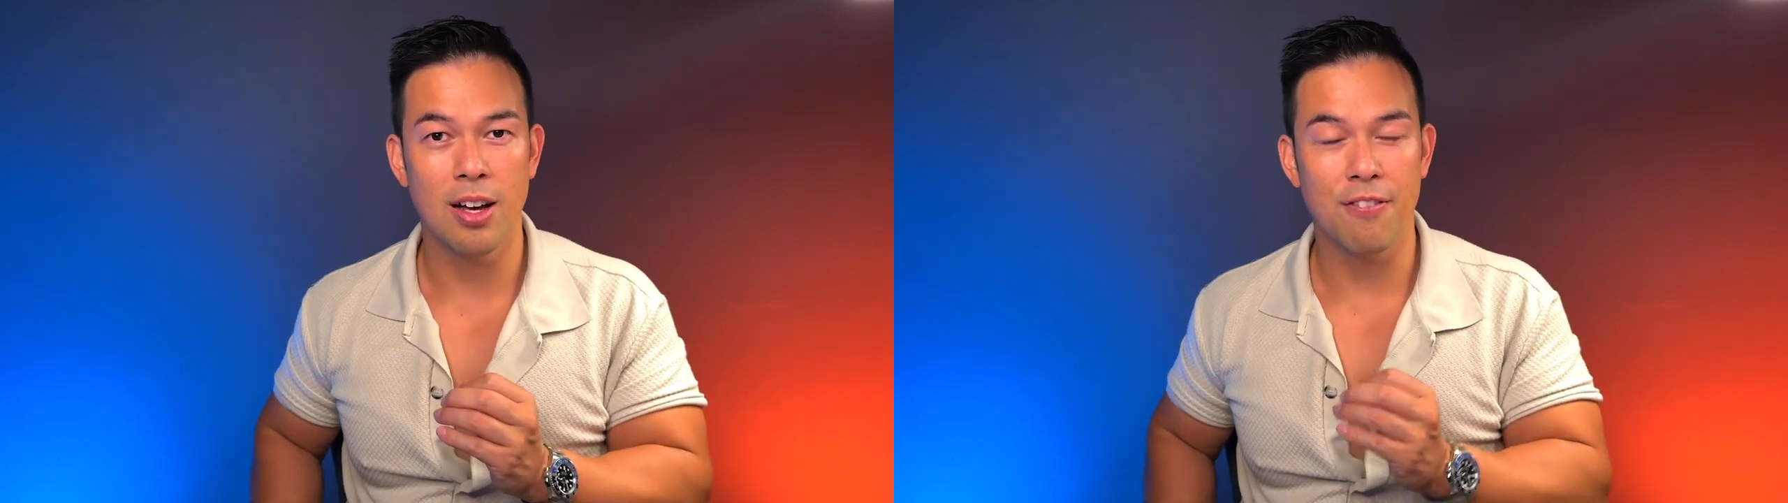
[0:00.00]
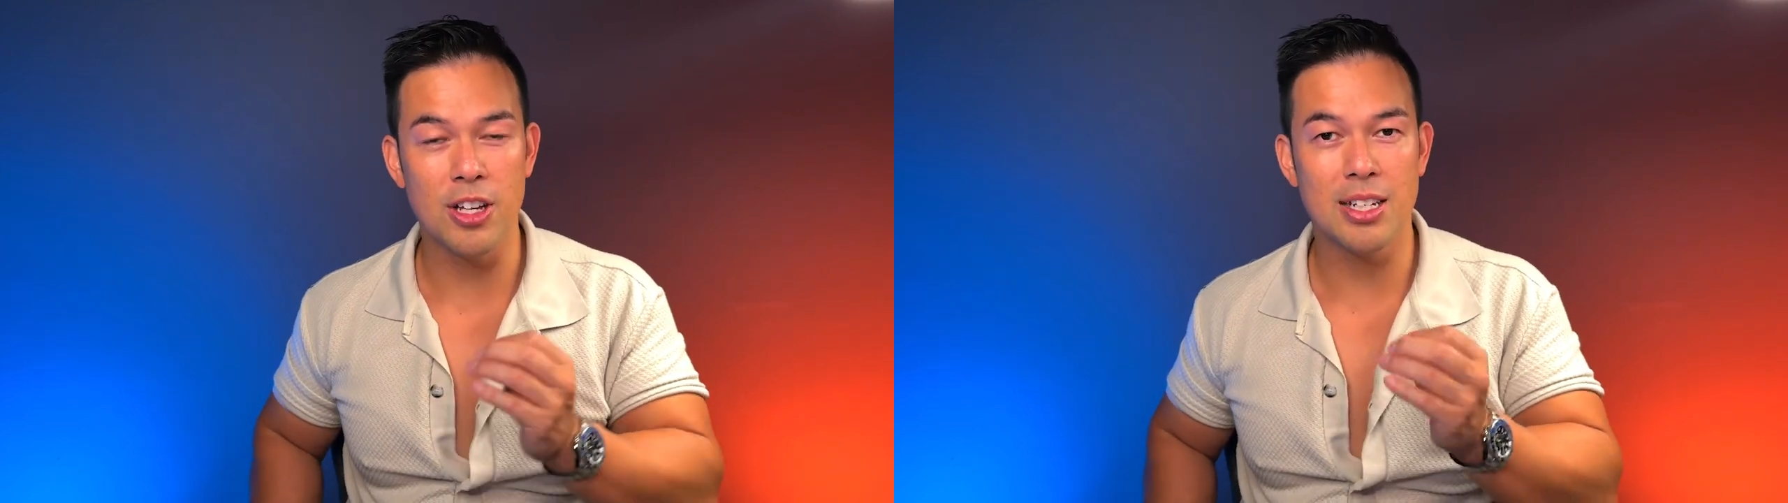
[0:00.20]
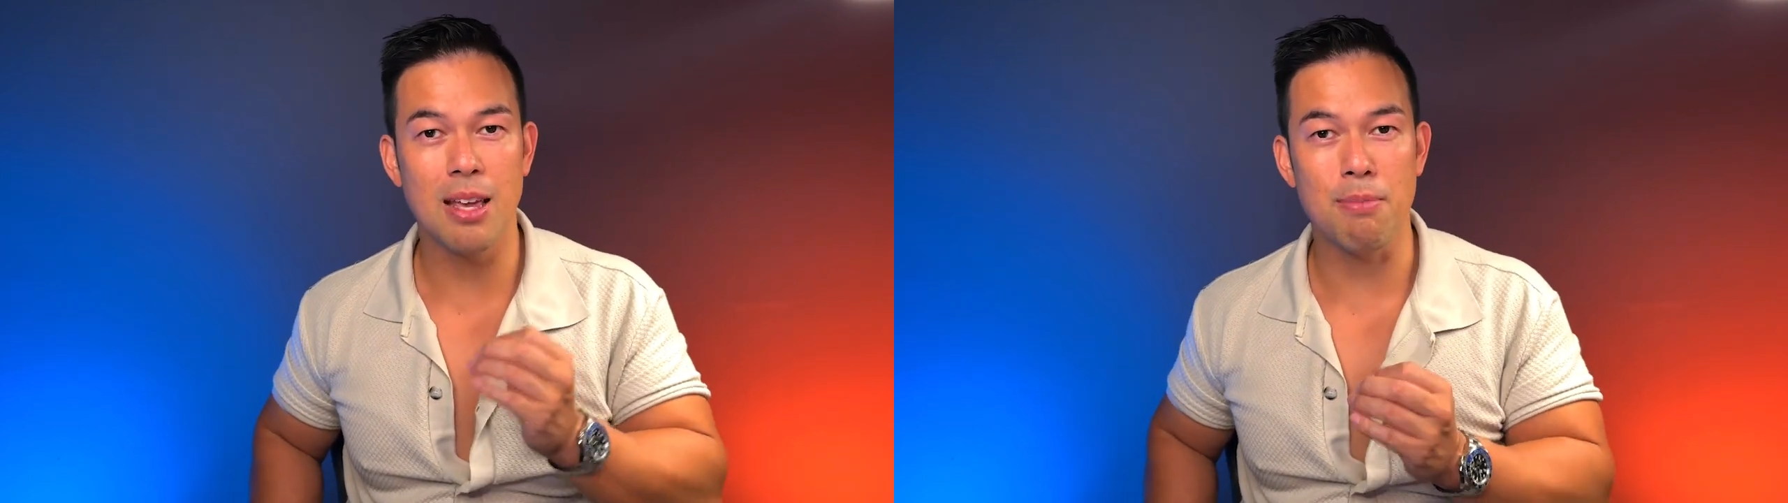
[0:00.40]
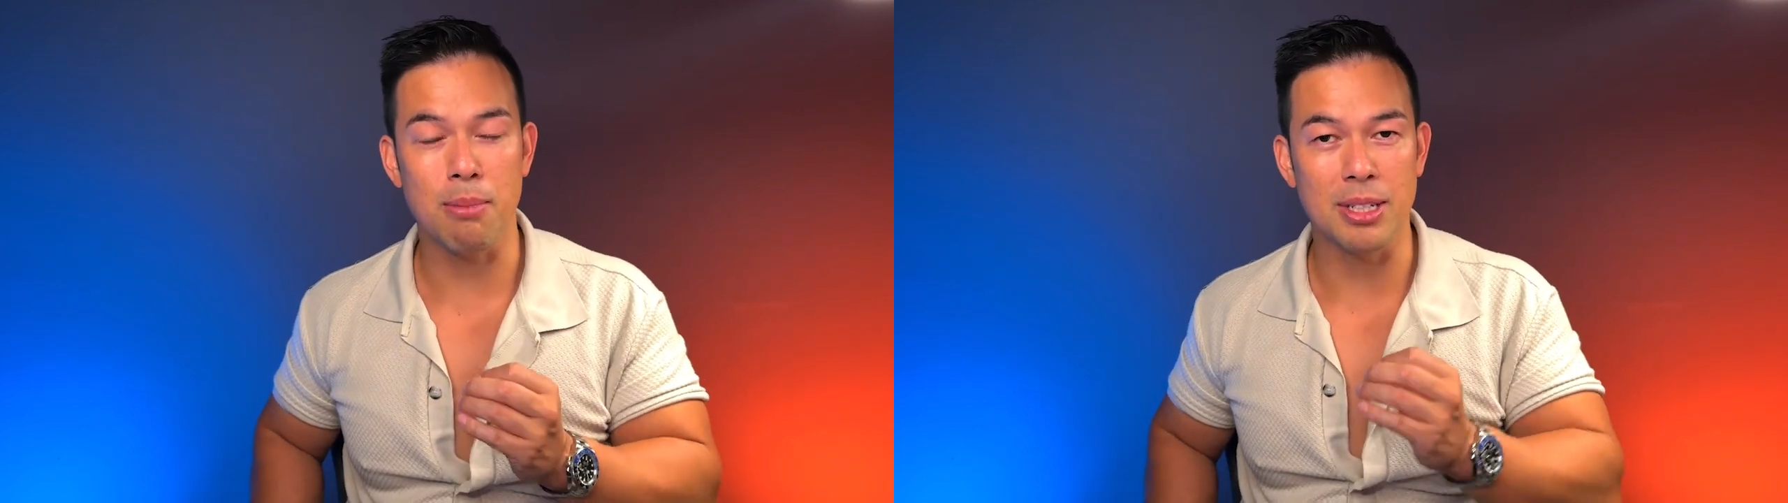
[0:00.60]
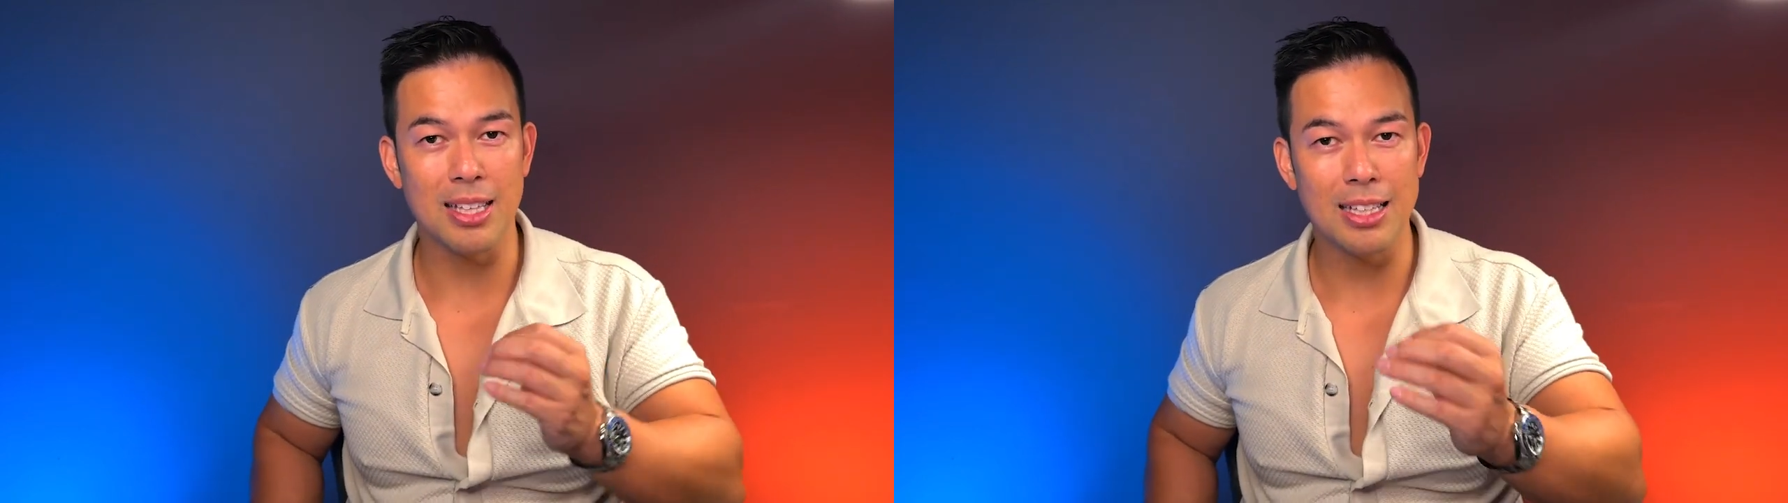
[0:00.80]
for your team
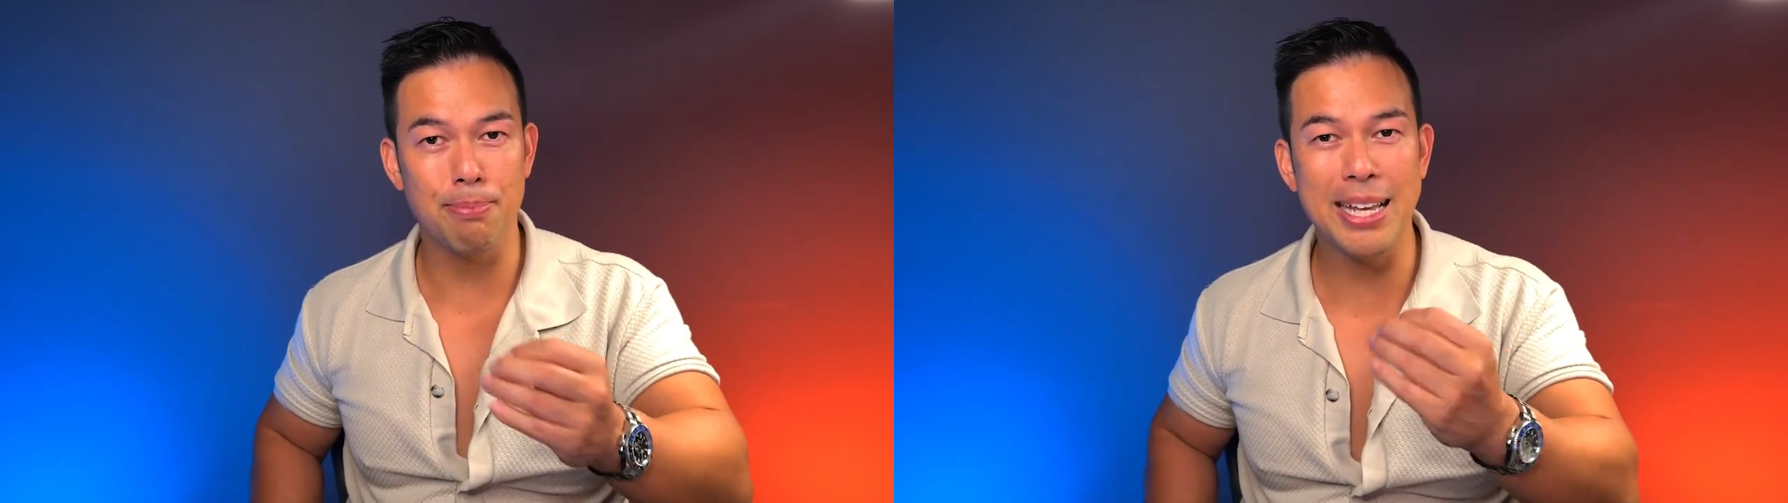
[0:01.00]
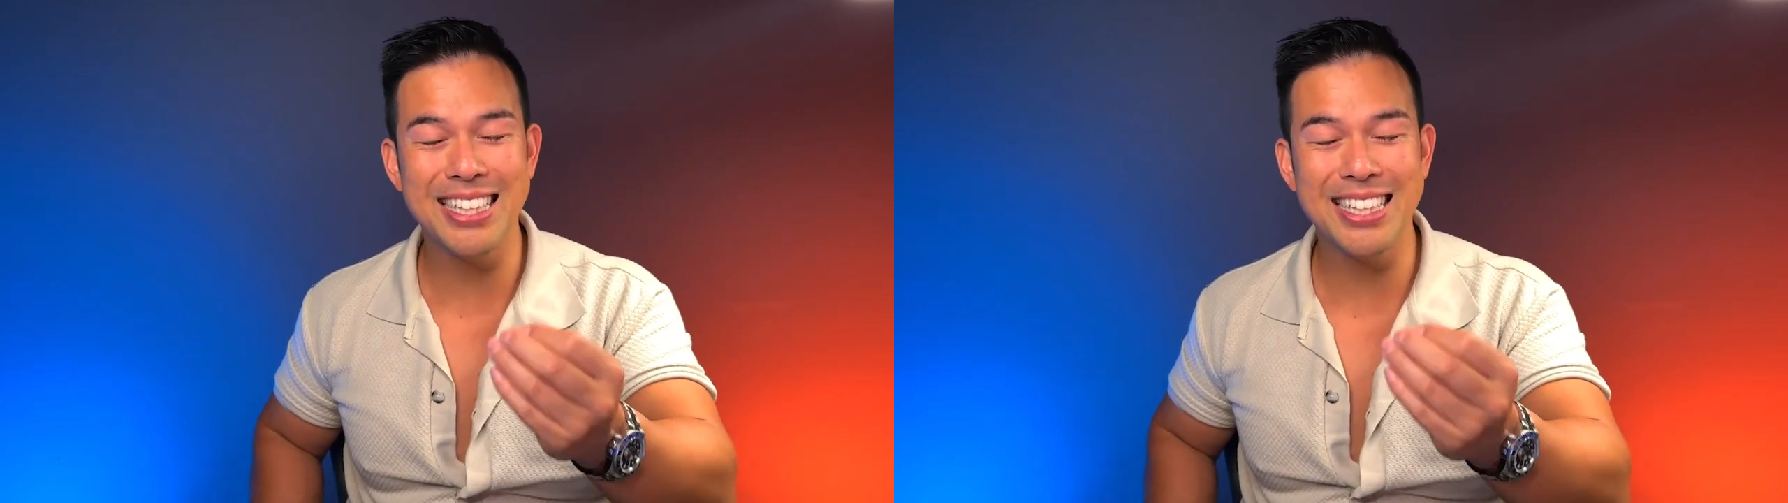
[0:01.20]
members is be